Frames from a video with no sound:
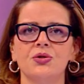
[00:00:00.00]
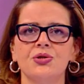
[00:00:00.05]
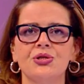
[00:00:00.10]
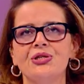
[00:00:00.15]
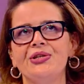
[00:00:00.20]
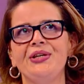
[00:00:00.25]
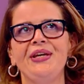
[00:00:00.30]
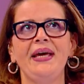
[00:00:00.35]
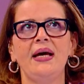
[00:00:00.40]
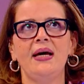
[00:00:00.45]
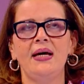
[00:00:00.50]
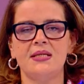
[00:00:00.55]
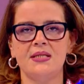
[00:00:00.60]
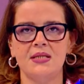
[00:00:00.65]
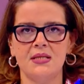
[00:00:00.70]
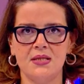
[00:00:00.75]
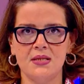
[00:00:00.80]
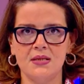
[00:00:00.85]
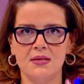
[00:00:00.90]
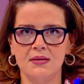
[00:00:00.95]
only
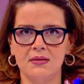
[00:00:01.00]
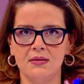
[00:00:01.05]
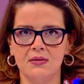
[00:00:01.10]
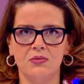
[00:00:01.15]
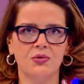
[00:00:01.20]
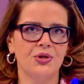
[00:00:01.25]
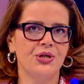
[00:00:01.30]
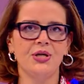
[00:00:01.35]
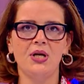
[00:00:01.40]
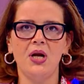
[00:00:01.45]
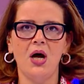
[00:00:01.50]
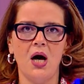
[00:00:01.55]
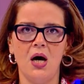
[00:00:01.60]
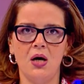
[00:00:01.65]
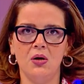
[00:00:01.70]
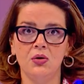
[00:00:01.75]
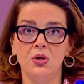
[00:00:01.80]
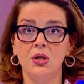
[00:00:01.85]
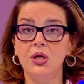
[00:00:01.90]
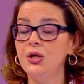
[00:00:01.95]
yes or
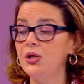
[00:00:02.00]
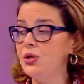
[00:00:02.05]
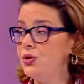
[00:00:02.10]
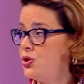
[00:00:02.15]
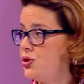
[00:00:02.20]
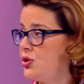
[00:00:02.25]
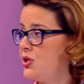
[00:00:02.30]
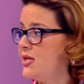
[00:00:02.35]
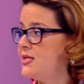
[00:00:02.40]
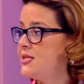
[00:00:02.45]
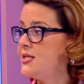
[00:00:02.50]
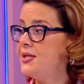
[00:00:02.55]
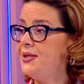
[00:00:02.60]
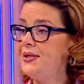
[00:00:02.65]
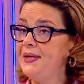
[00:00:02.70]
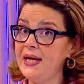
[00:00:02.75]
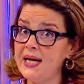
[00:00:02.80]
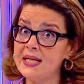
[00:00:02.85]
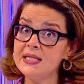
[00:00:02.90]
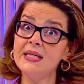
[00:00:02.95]
no. You should answer
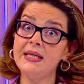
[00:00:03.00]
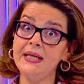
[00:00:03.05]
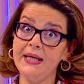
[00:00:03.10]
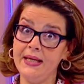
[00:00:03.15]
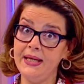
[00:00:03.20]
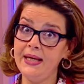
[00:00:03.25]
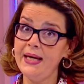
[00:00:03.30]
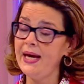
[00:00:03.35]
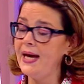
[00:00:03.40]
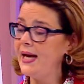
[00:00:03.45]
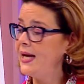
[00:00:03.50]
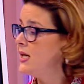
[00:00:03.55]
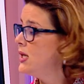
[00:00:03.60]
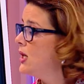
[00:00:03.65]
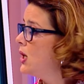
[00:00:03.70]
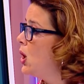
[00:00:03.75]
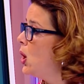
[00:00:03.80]
yes, he can,